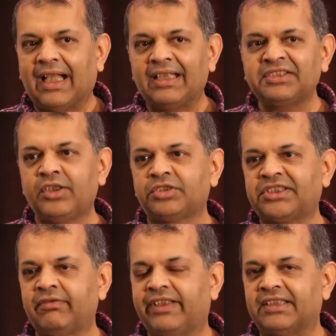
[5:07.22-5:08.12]
Ask
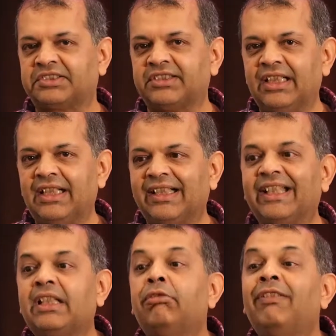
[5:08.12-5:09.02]
yourself this.
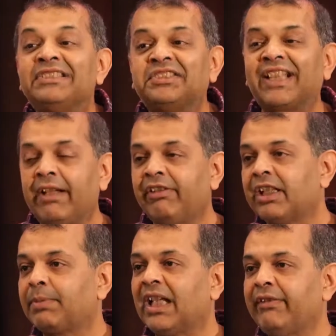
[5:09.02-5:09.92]
Did the West ever
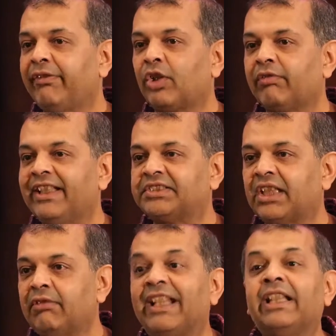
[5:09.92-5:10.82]
apply for a
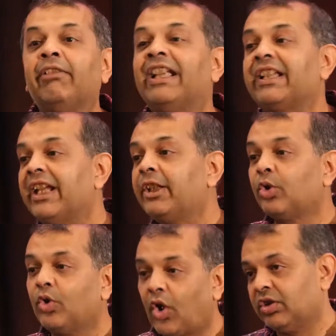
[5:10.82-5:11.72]
visa when they went
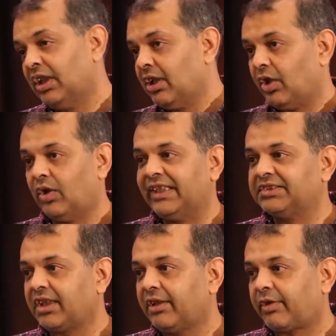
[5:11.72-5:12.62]
into all, all
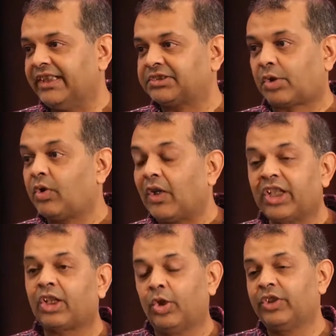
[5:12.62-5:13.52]
these countries throughout
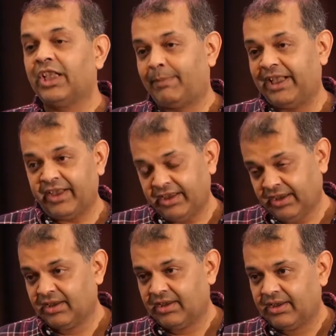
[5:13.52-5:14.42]
the colonial period?
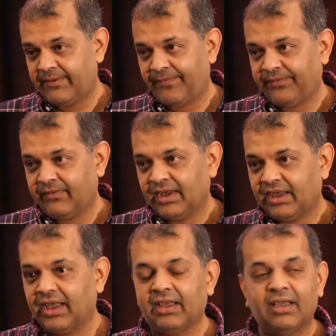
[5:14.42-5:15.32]

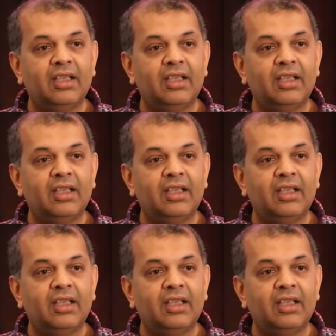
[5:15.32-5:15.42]
Did,